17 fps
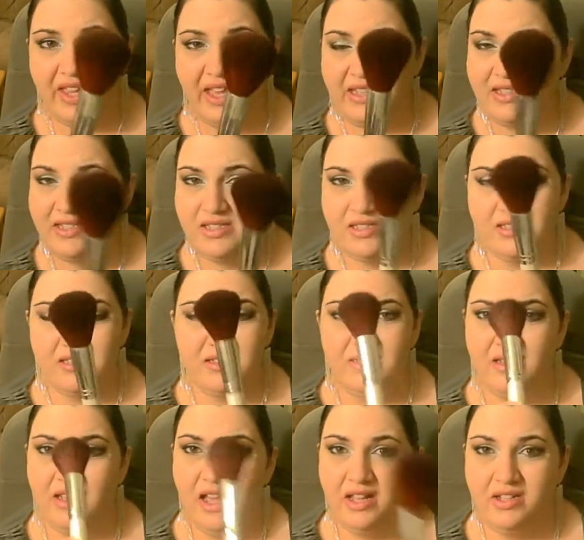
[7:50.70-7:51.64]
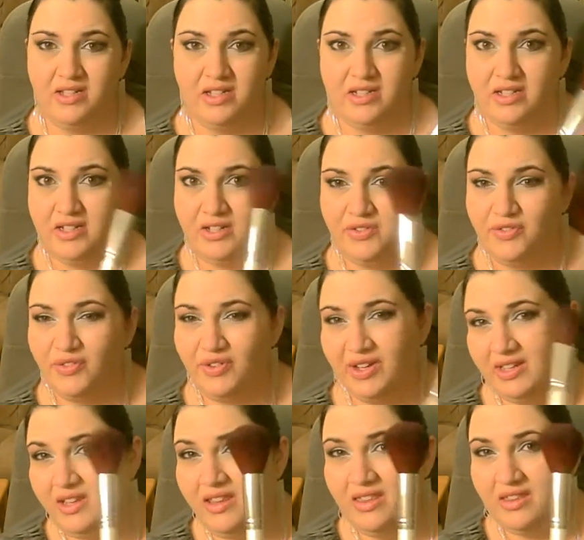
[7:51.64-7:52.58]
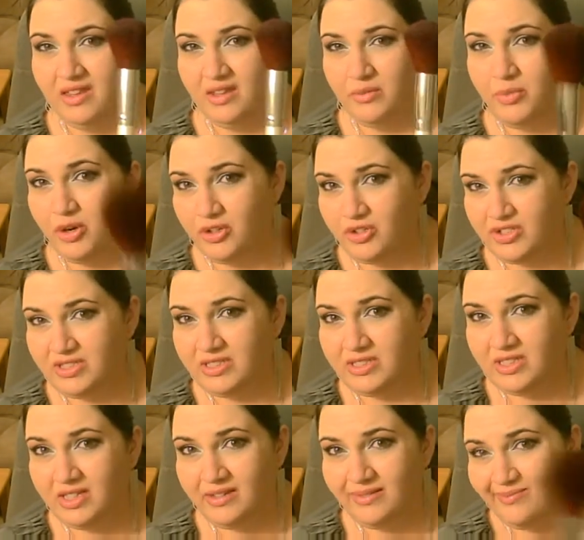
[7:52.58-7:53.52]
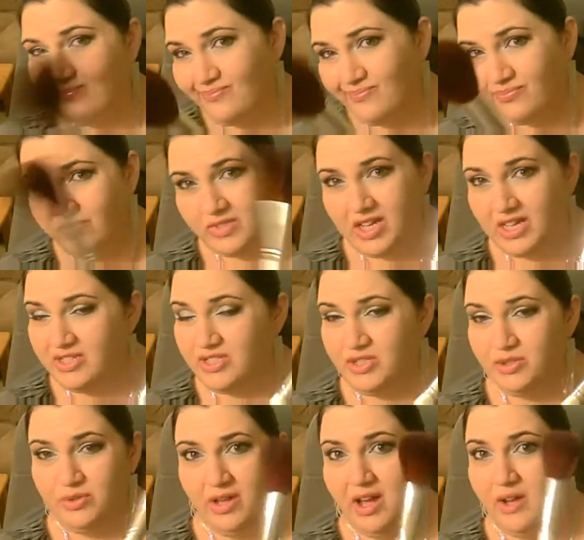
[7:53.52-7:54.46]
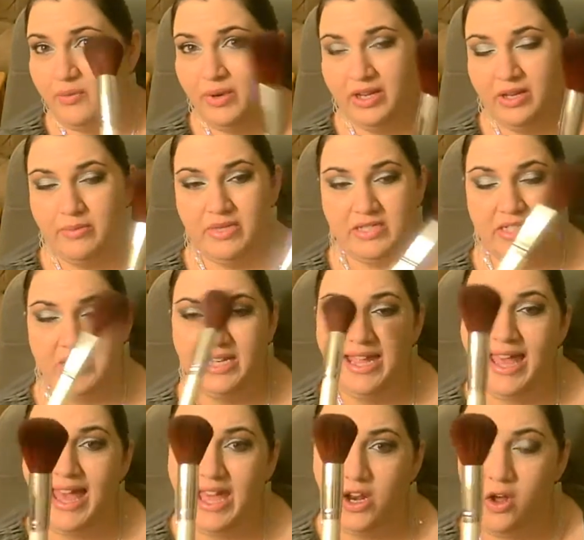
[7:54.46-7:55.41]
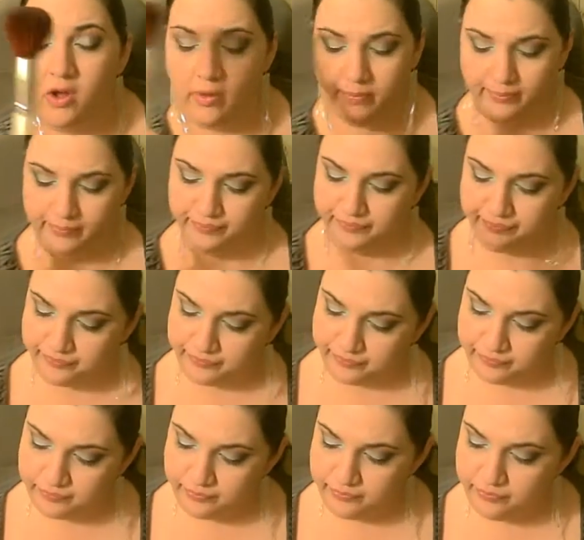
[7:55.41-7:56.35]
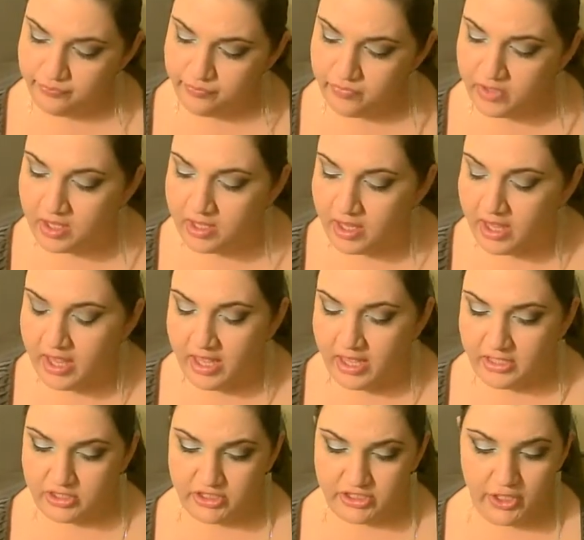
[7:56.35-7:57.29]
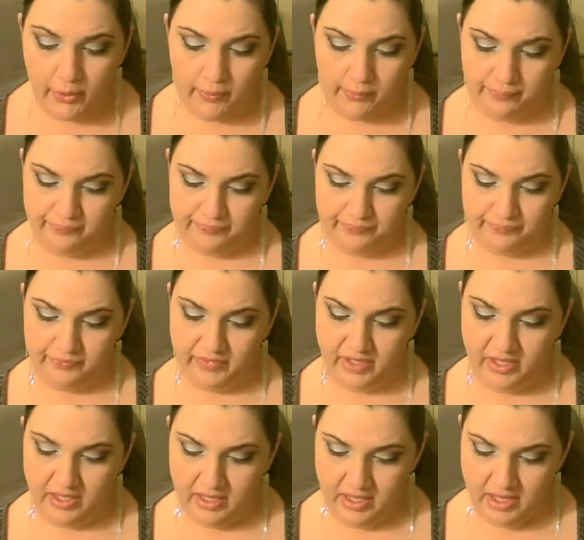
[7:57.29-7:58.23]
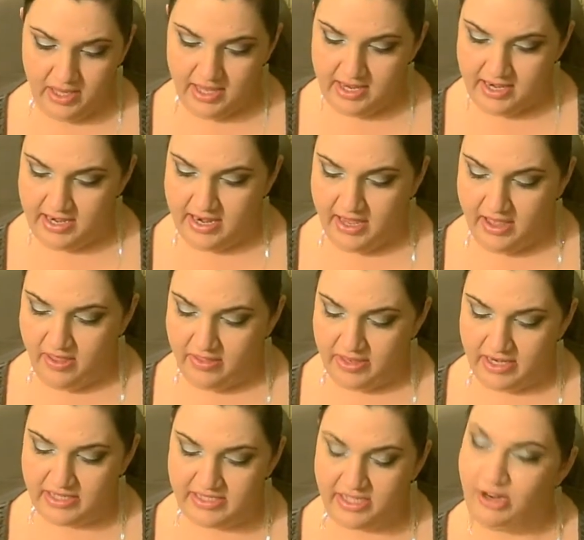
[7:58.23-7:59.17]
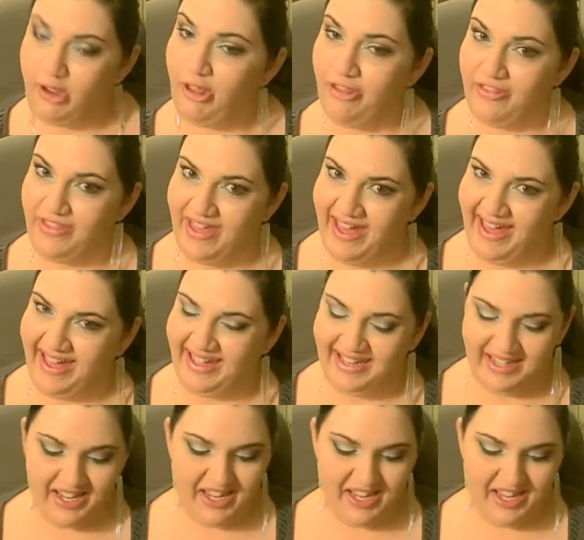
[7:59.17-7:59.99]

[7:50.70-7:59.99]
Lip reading: It's not good enough for anything. Personally, I do not recommend it at all. So, now that I said all of that,